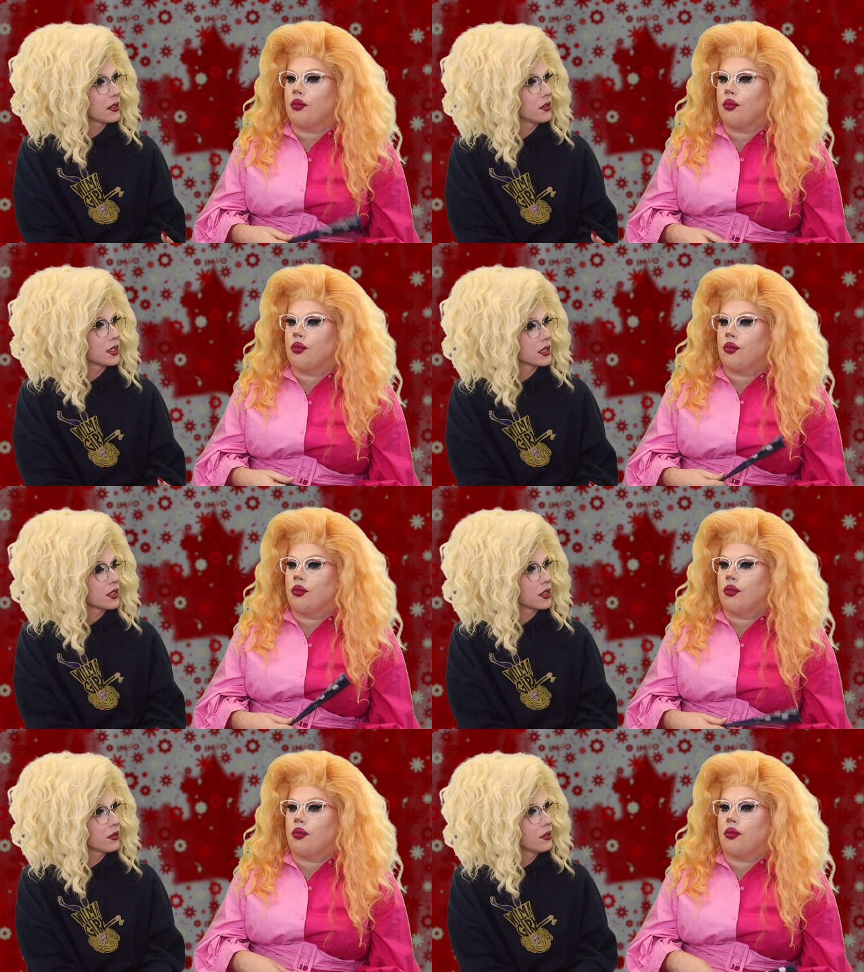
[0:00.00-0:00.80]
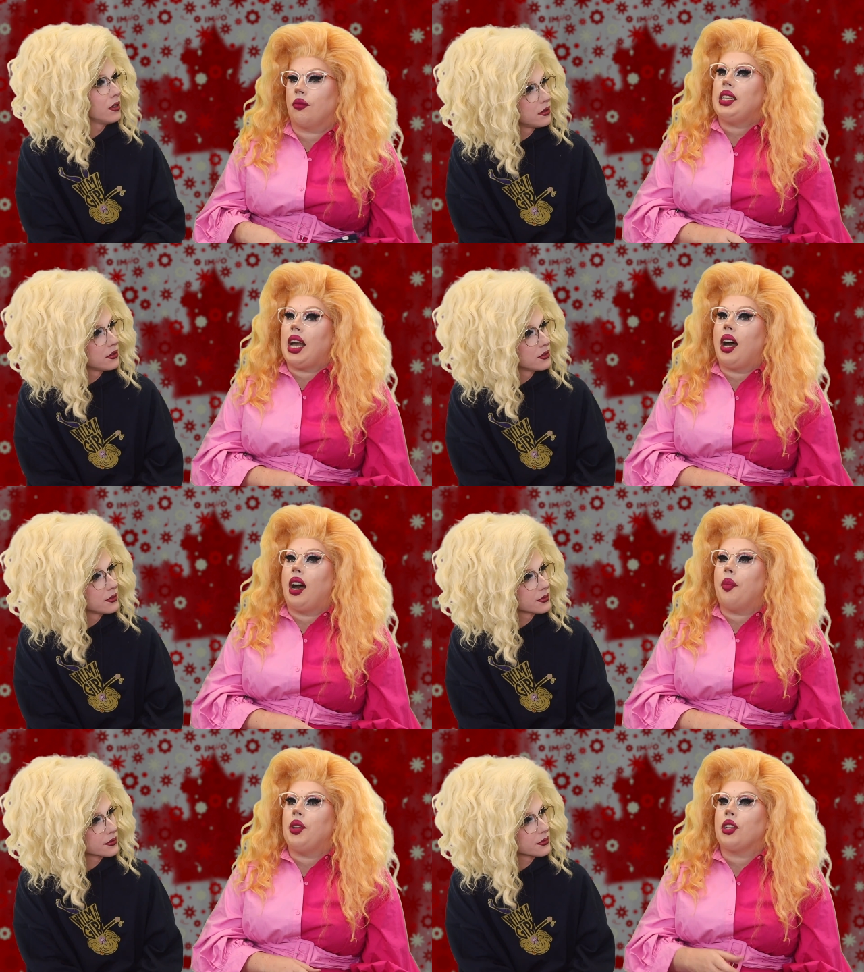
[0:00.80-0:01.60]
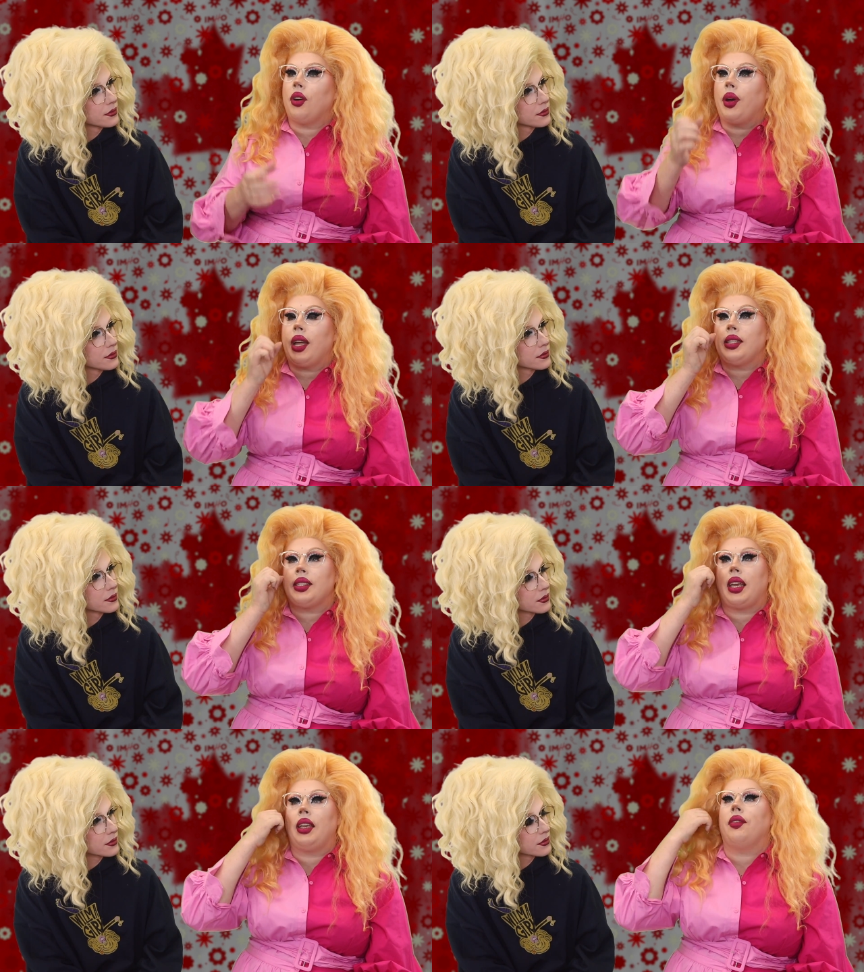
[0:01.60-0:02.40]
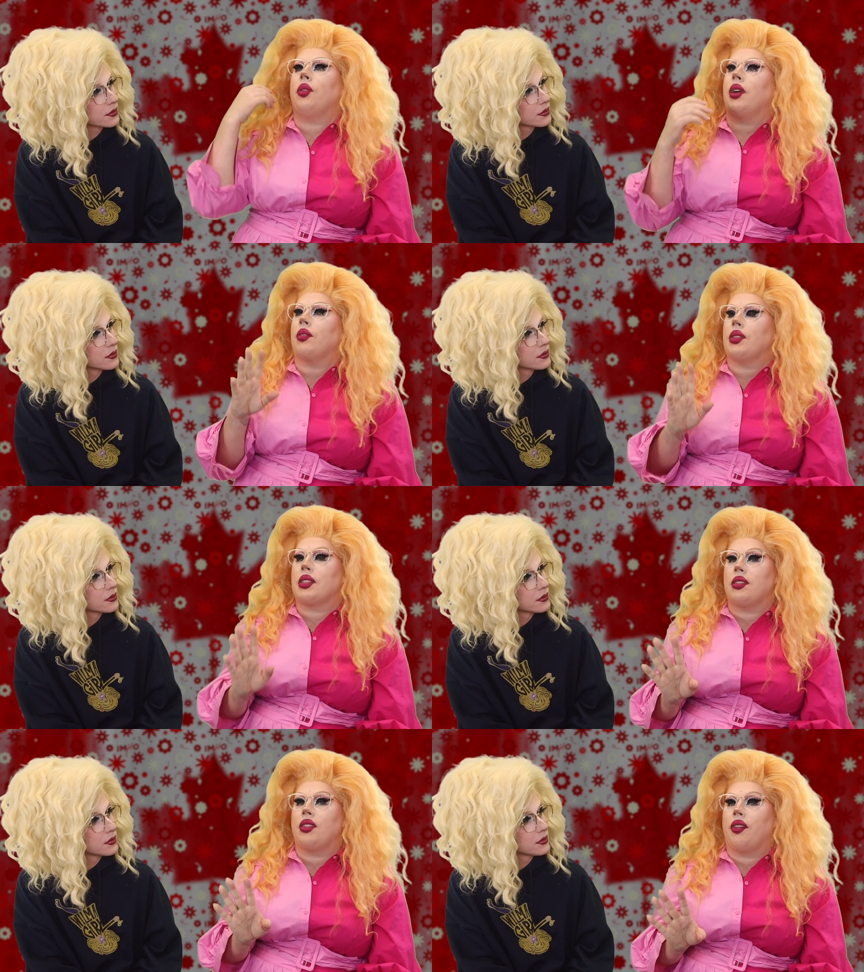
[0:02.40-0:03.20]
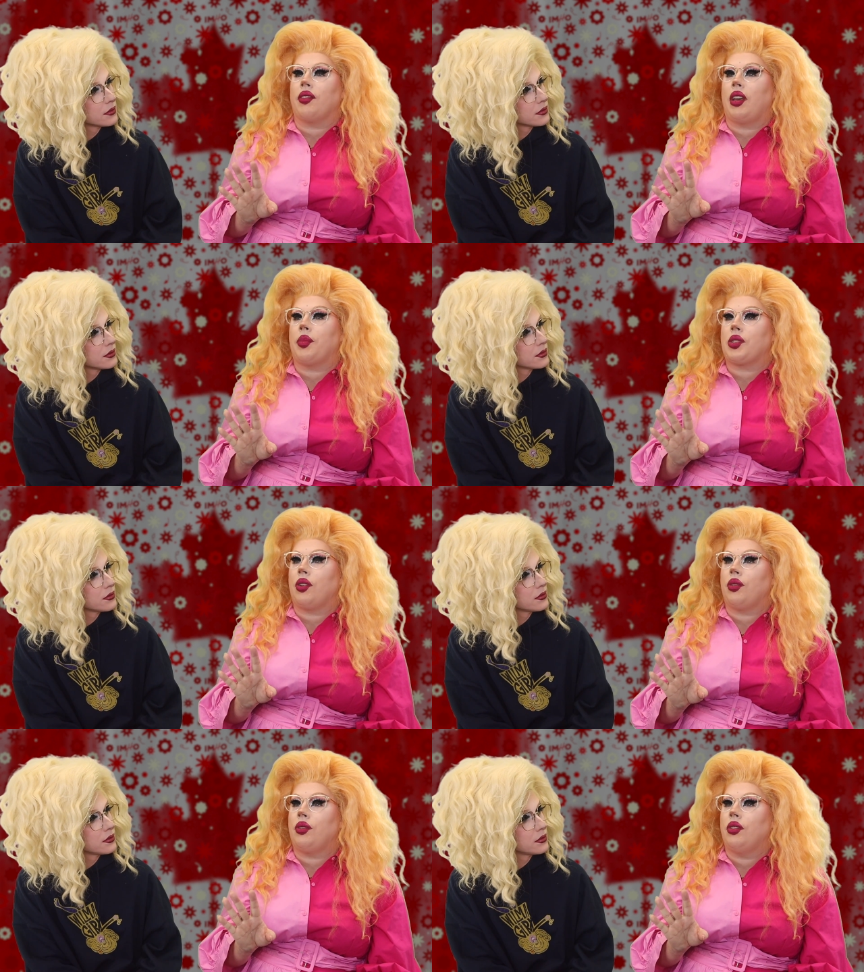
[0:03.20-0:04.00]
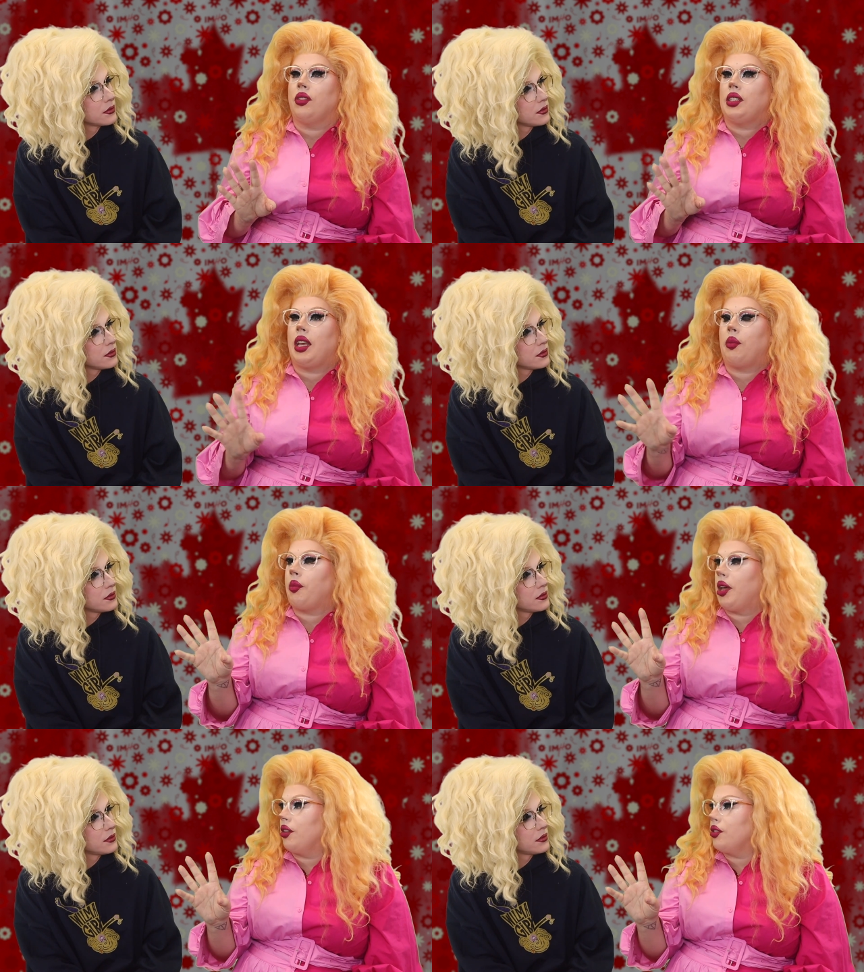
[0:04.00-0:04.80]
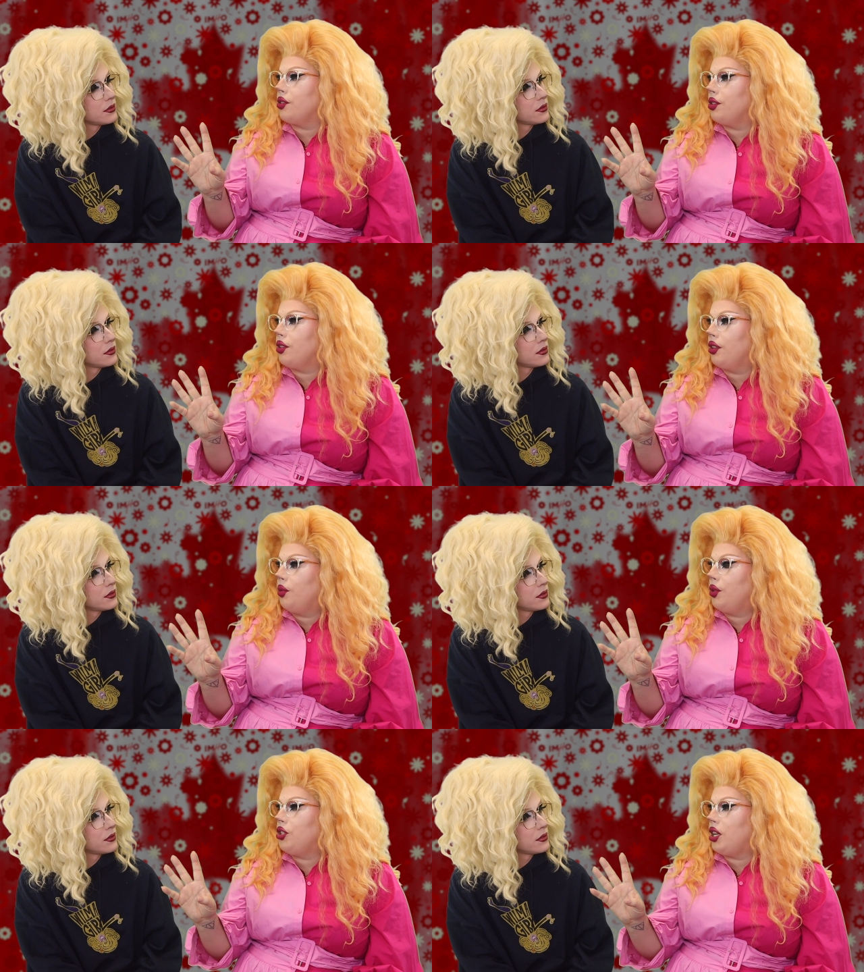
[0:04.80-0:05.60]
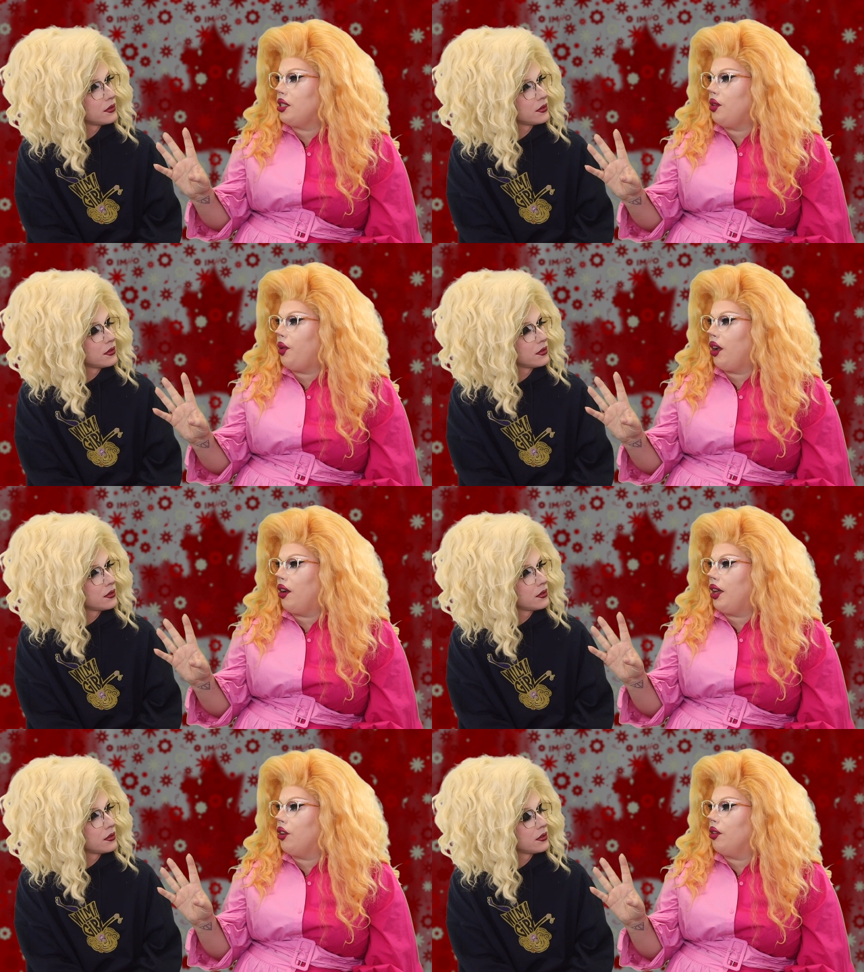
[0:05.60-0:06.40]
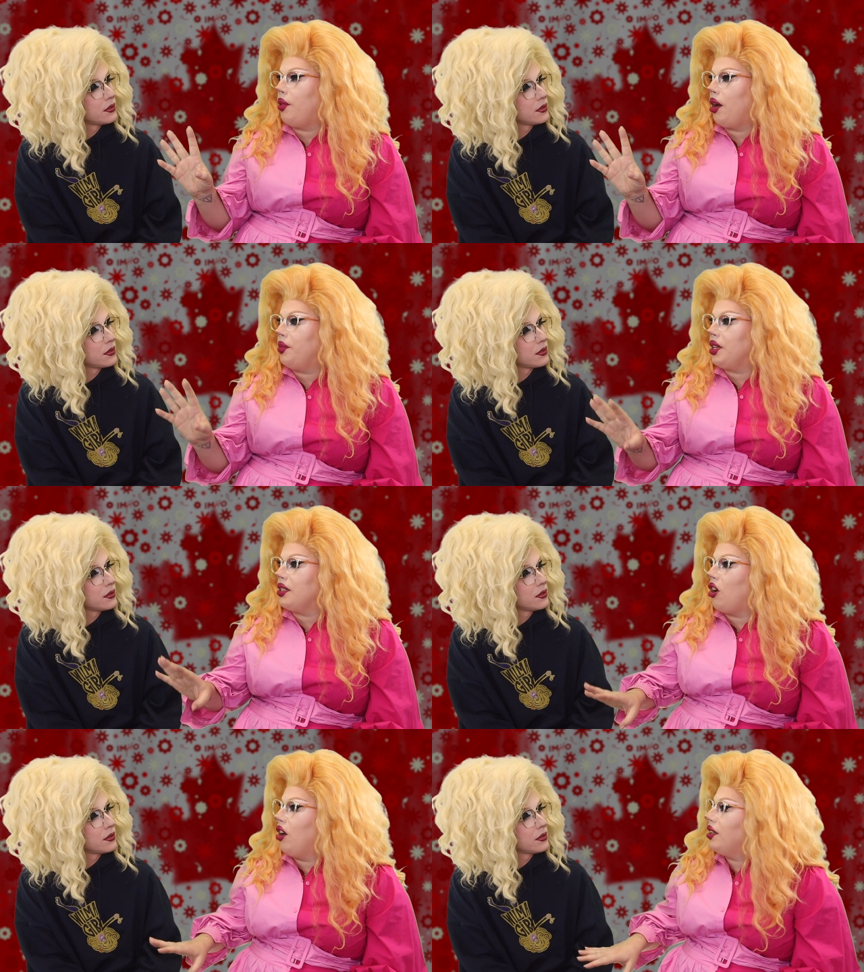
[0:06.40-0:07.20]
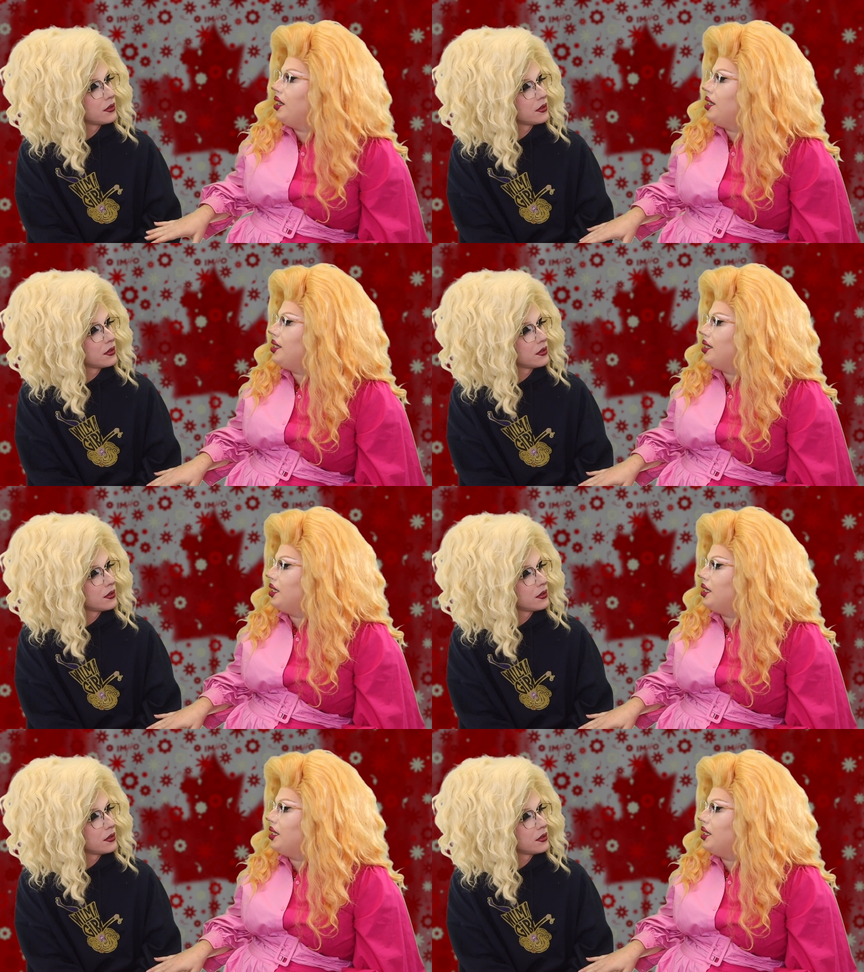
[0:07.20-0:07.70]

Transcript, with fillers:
Speaker 1: that you listen to?
Speaker 2: Yeah, I'm gonna go ahead and say, even though I don't listen to every episode, Table Manners with Jessie Ware and her mom because all it is